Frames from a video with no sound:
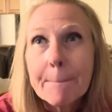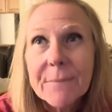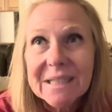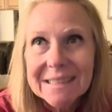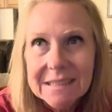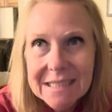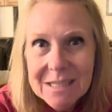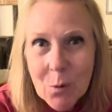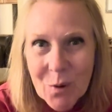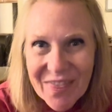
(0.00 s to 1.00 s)
But
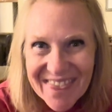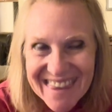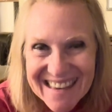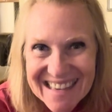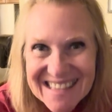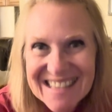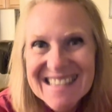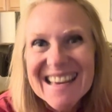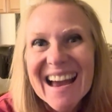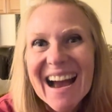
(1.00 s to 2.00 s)
with this,
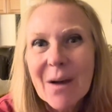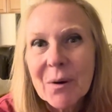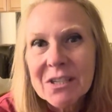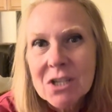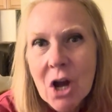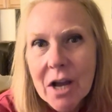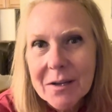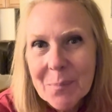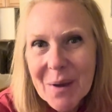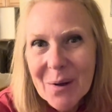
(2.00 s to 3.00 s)
I want to talk
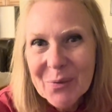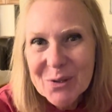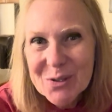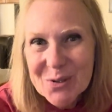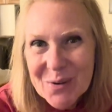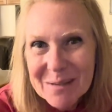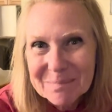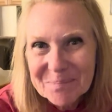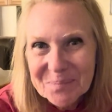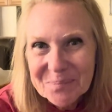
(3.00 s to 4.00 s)
about the strip,
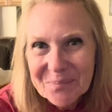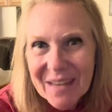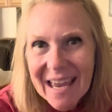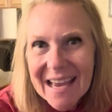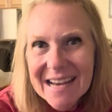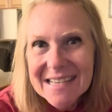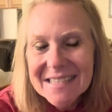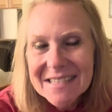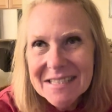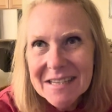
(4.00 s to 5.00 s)

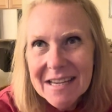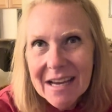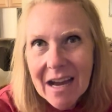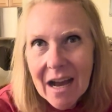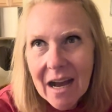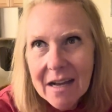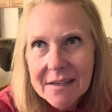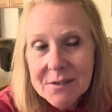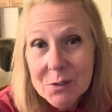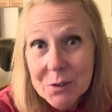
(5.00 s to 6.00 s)
and
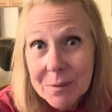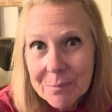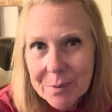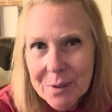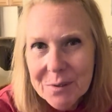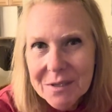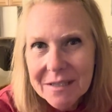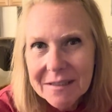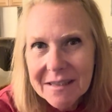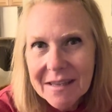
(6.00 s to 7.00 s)
because they're
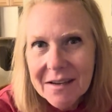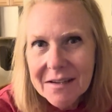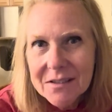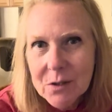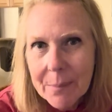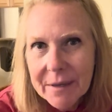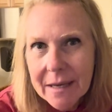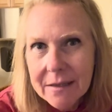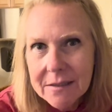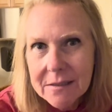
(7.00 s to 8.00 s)
imploding the
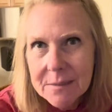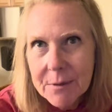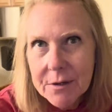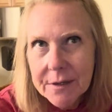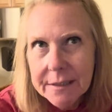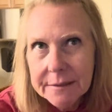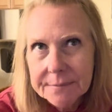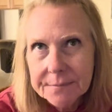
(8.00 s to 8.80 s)
Tropicana tomorrow night,